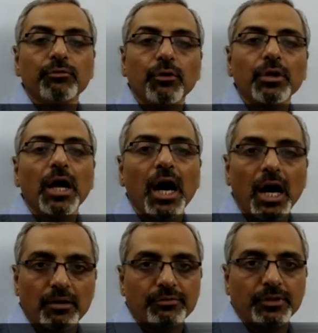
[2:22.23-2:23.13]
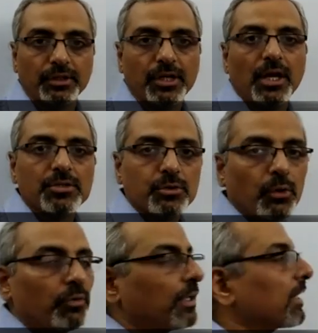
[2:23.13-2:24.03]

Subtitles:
for half year. So we'll